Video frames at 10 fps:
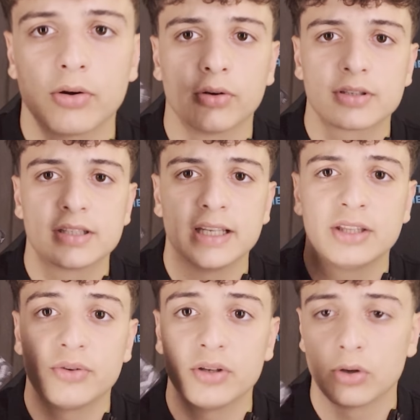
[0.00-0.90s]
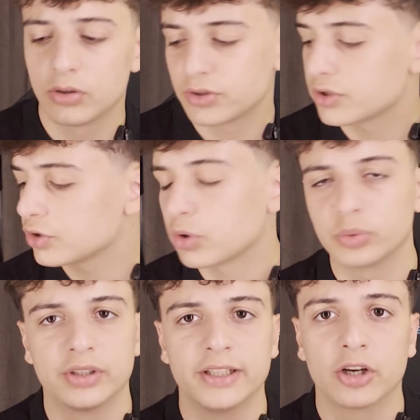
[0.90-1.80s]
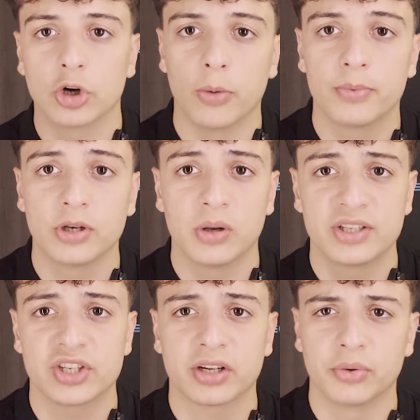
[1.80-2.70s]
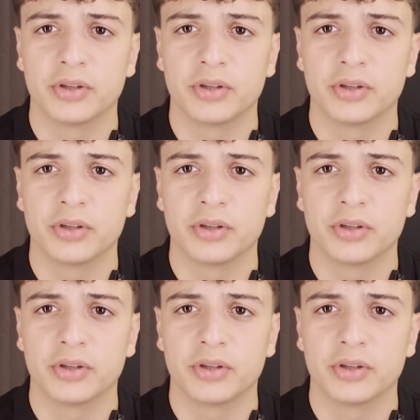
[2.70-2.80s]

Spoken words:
honestly, $3 totally a cop. Now let's check out the